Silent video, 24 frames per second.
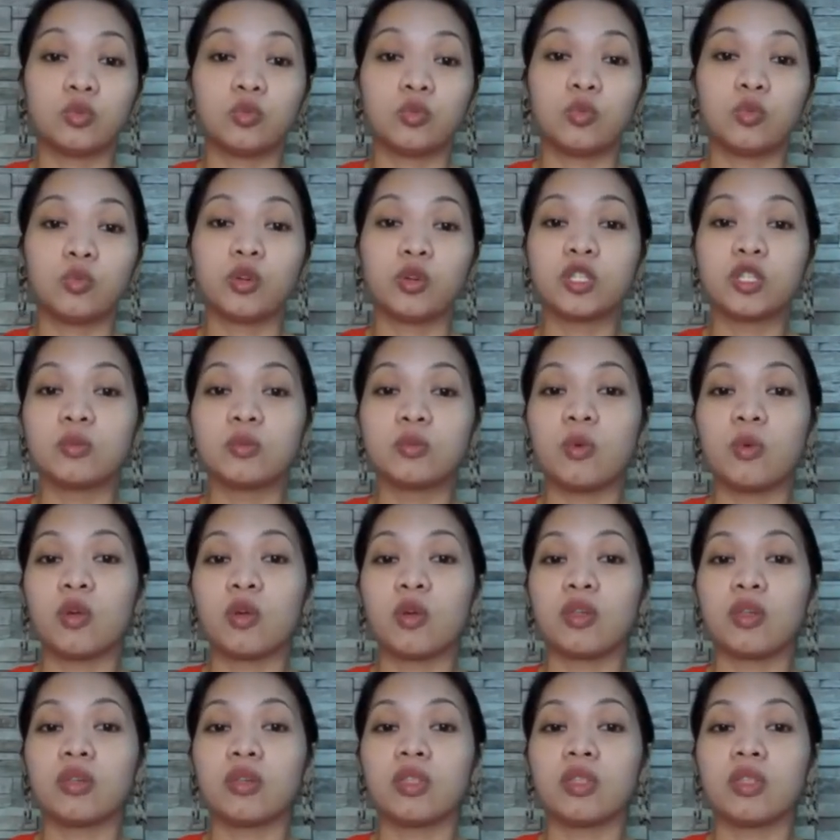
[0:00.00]
worth more
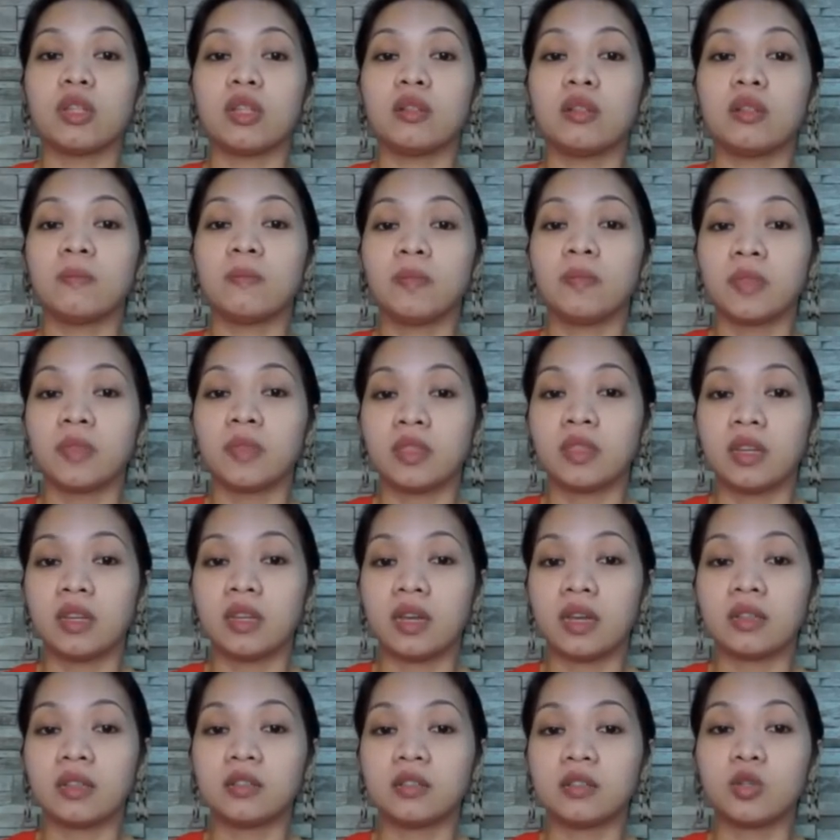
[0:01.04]
than the
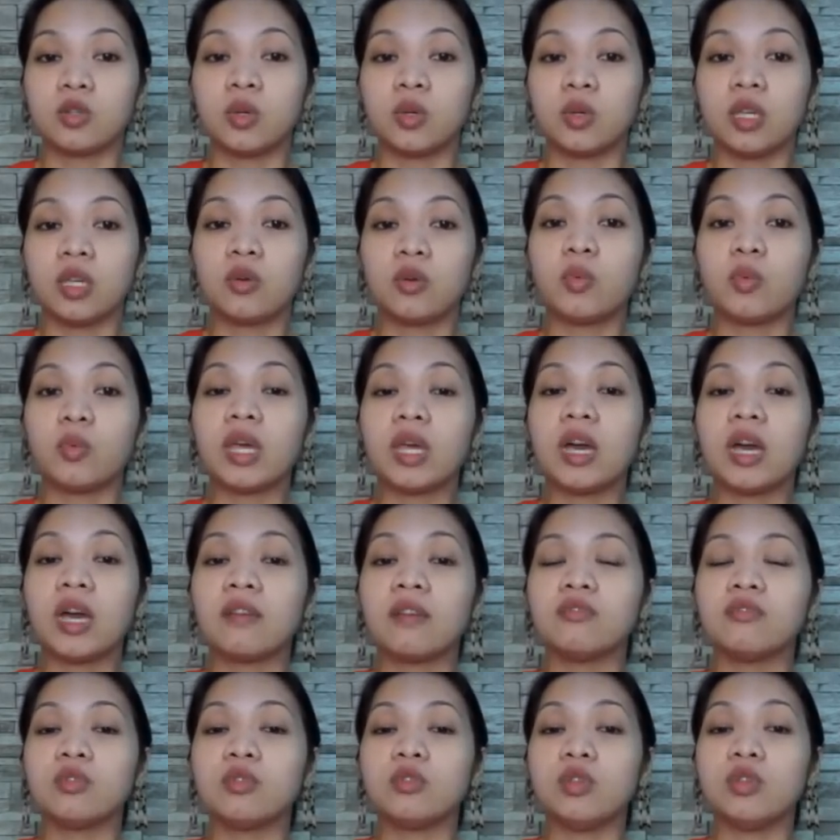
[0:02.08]
knight. So here we
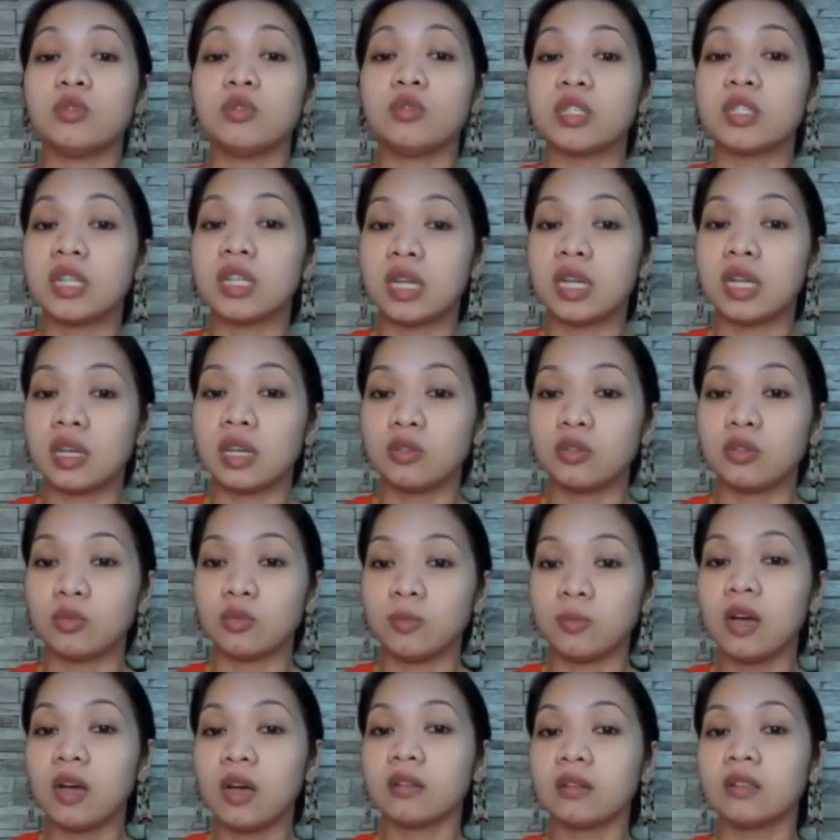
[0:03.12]
have to use the knight to
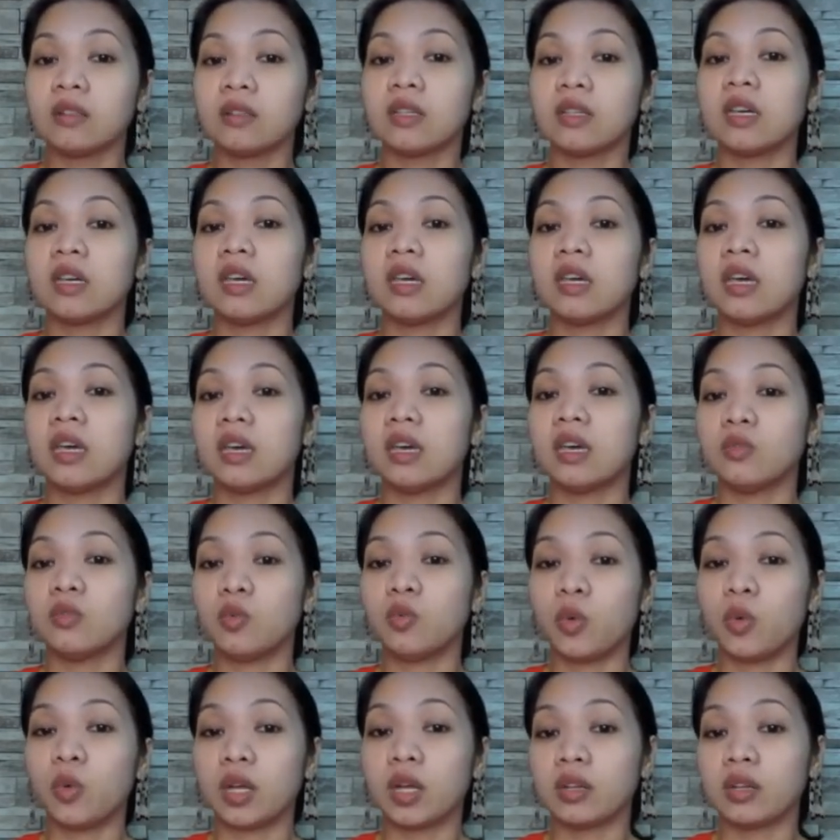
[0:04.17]
block, and
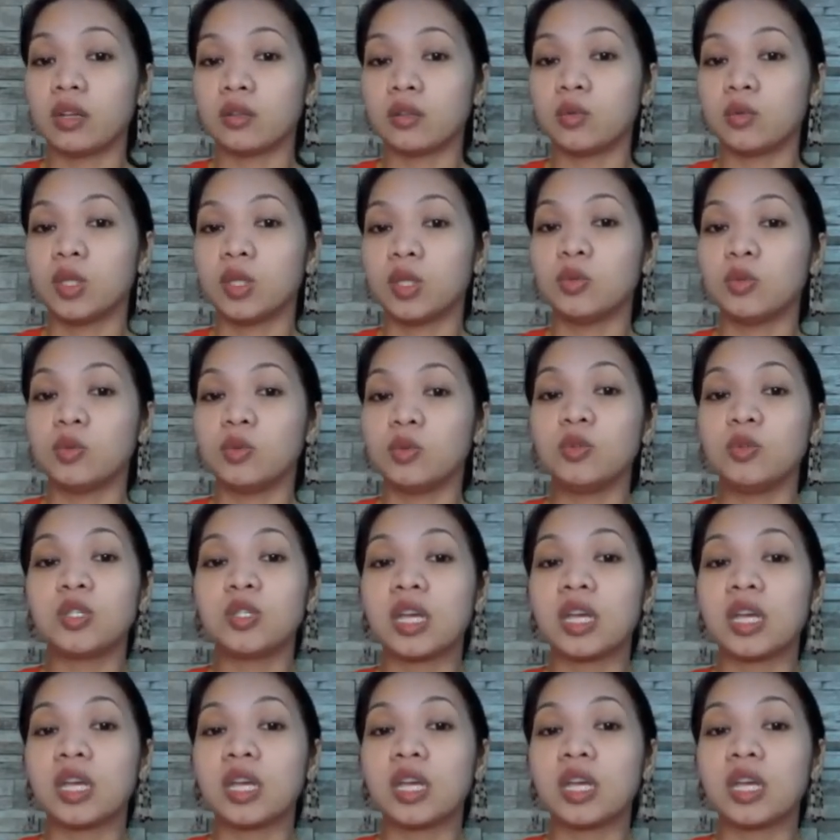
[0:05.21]
we are not going to lose